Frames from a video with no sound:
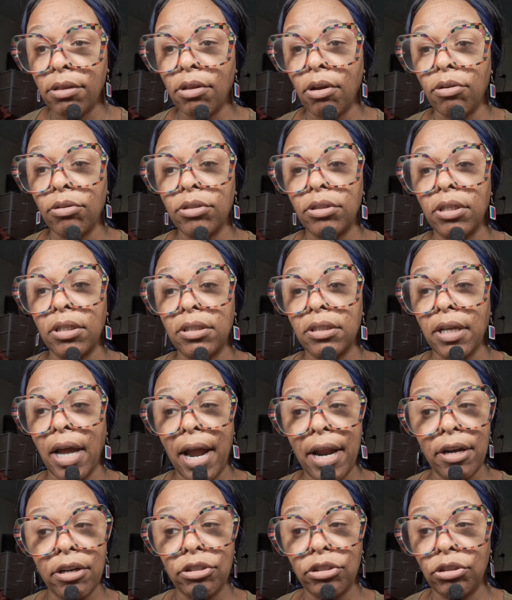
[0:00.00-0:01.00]
Those
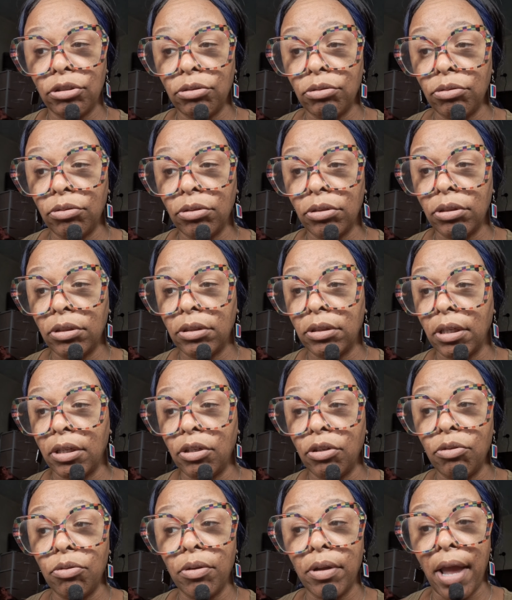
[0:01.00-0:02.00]
designer shoes, the
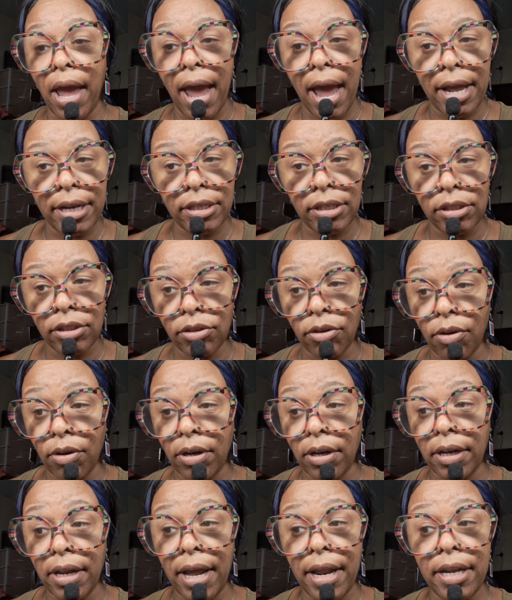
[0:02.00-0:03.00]
new gadgets, or
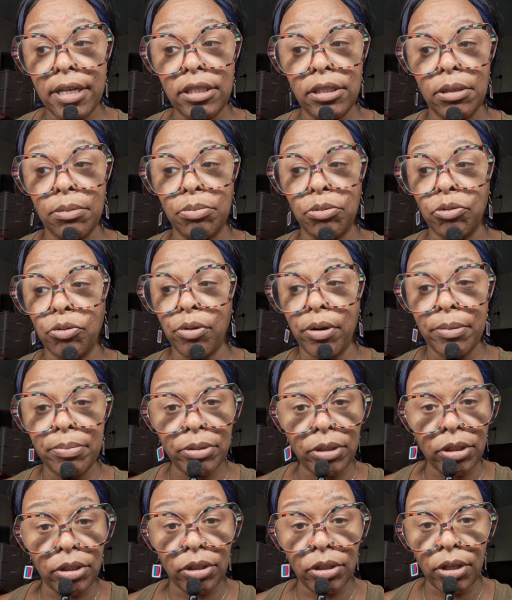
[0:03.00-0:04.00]
the latest
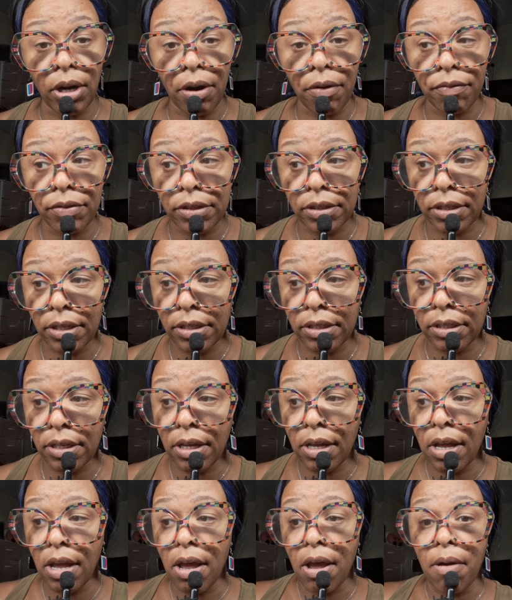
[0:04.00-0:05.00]
subscription services.
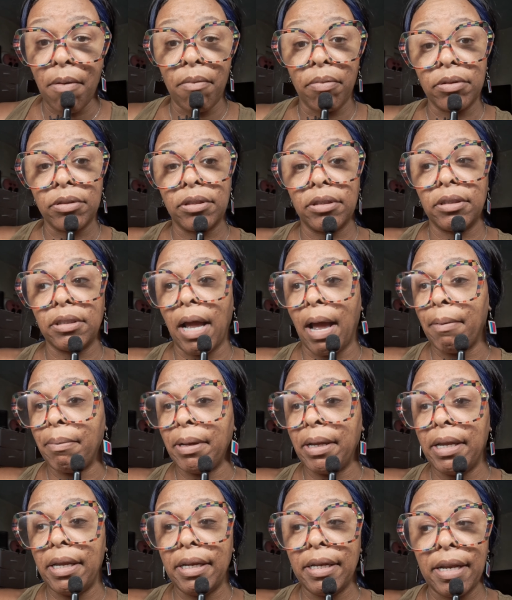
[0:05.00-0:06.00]

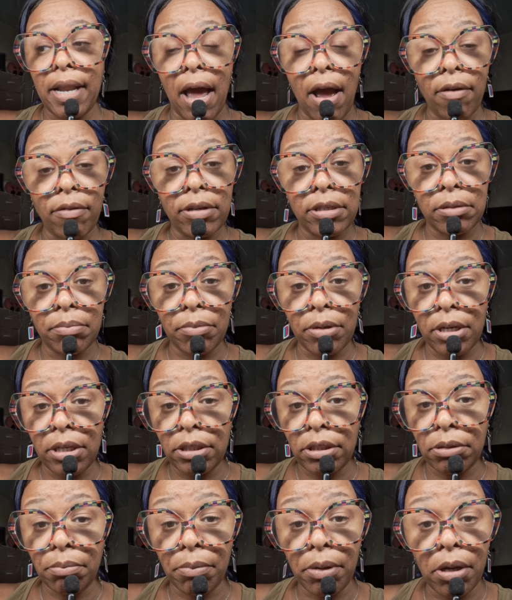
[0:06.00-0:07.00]
Stop eating out as
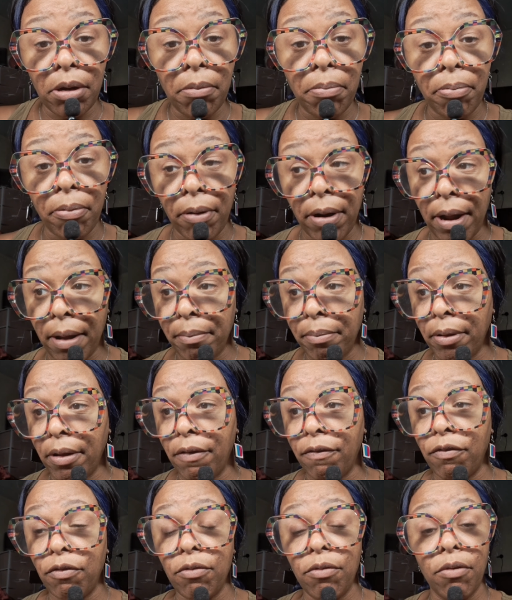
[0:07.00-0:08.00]
much. Meal prep.
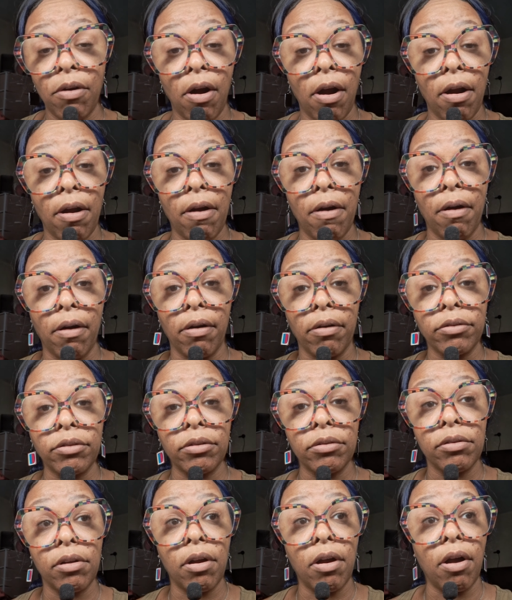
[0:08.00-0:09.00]
If you are
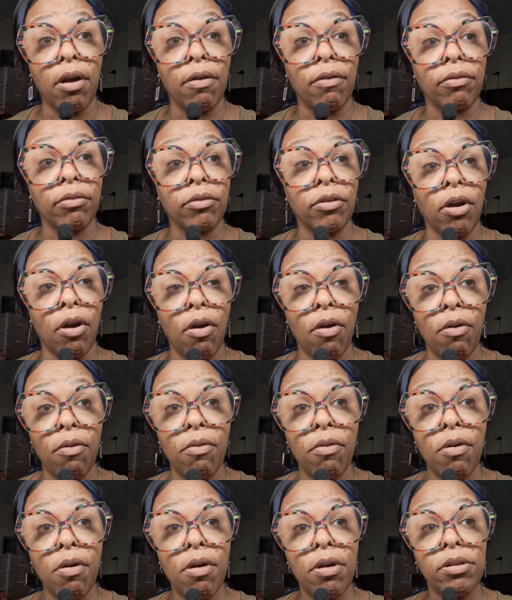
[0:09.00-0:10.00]
a
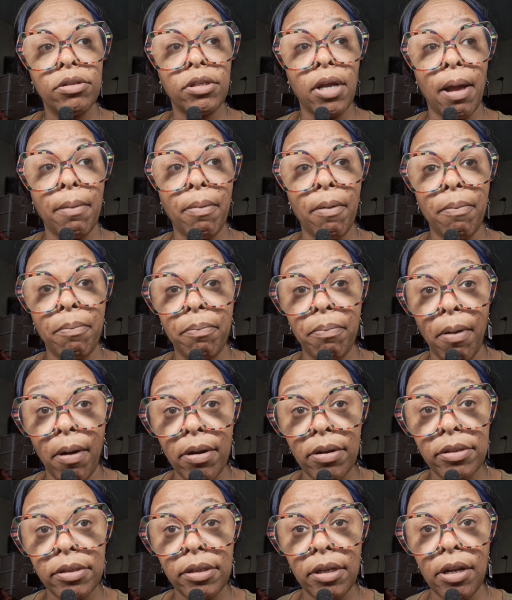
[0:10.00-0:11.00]
go type of
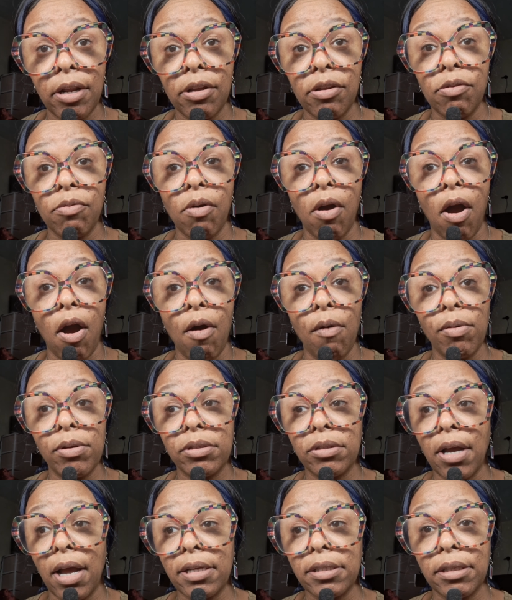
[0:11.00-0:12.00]
person and you
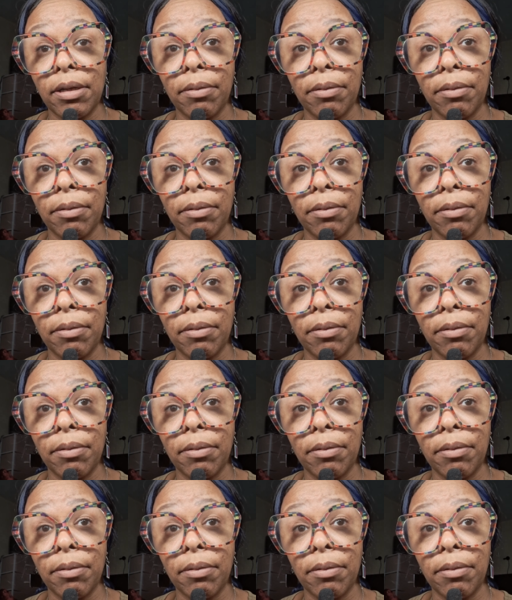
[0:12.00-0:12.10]
always got